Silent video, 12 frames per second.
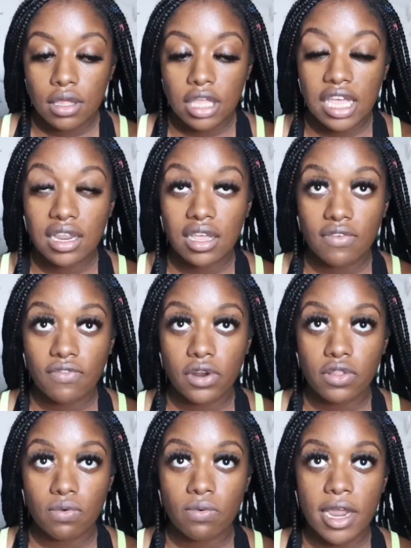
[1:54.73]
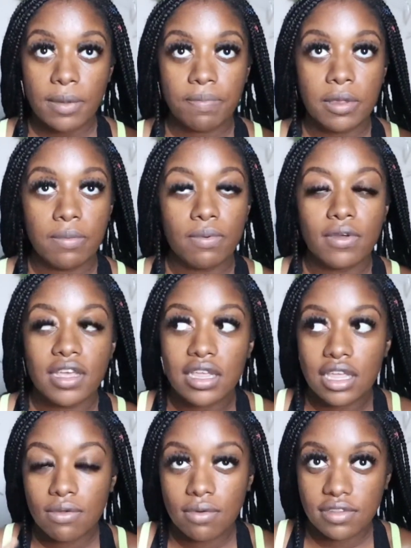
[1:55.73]
getting in front of the right people can
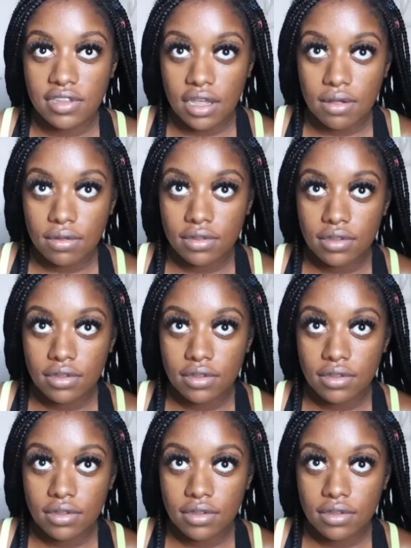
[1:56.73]
equal sales.